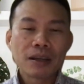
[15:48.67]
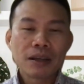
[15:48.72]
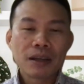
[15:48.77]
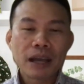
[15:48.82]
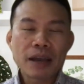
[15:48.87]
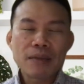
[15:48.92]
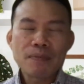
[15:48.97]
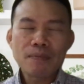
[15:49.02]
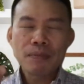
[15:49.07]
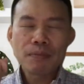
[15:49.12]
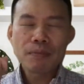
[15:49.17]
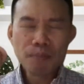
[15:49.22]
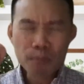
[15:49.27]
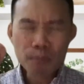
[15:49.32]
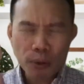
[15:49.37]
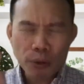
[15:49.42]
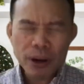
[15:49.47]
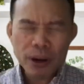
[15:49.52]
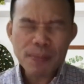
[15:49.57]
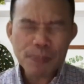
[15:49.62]
And
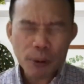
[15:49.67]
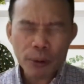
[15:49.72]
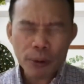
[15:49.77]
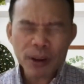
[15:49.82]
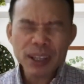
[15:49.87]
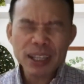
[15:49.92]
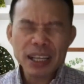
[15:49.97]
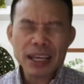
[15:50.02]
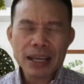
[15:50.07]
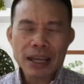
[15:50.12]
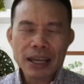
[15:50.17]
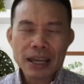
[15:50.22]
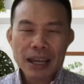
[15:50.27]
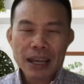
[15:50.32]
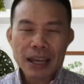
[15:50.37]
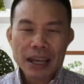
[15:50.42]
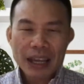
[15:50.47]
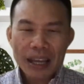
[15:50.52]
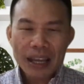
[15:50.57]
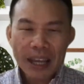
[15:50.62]
more importantly,
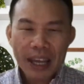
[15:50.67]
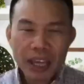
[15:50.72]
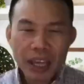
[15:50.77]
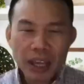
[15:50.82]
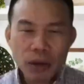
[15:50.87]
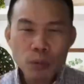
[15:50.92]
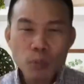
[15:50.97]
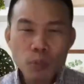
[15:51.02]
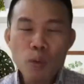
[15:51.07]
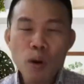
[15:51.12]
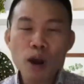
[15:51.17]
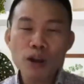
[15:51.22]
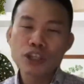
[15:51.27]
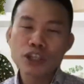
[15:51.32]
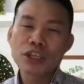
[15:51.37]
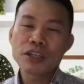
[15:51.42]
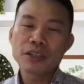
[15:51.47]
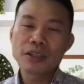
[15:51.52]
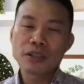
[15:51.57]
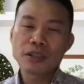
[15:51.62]
he
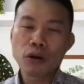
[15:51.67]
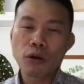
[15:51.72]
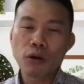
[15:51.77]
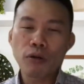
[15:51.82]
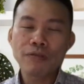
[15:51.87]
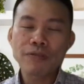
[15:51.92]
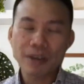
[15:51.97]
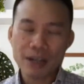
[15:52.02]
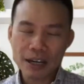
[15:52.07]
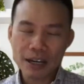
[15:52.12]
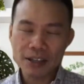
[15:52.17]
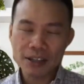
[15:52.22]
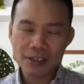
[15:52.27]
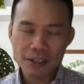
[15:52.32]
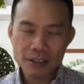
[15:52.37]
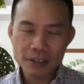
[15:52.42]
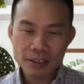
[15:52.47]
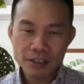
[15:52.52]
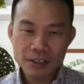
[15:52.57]
watches over us.